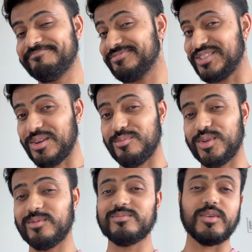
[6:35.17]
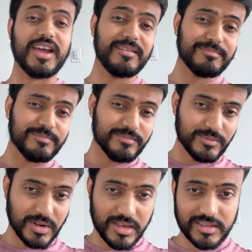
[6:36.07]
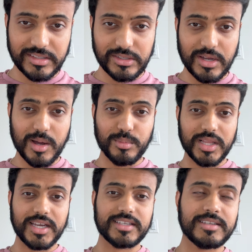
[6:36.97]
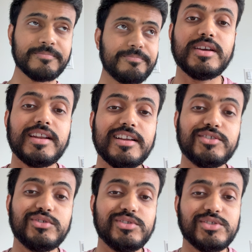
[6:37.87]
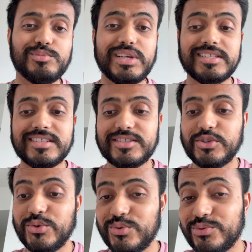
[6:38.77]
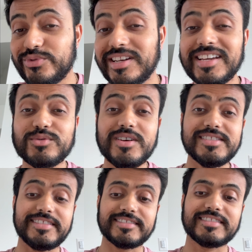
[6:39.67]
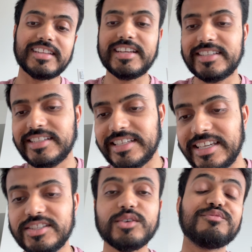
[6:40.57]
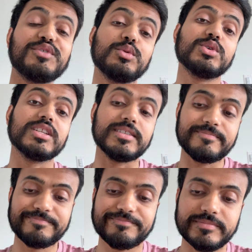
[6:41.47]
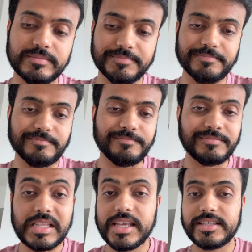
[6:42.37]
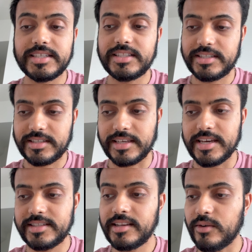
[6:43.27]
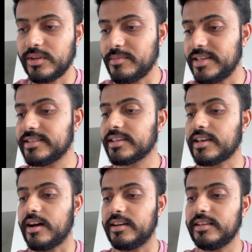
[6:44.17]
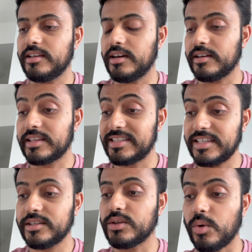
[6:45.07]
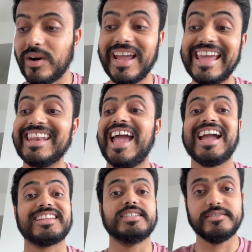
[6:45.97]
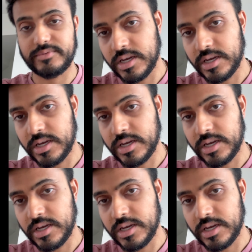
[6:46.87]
Simple, right? Nothing too complex. That actually just brings us to the next one, latent heat of fusion. Latent, again, only means concealed or inactive.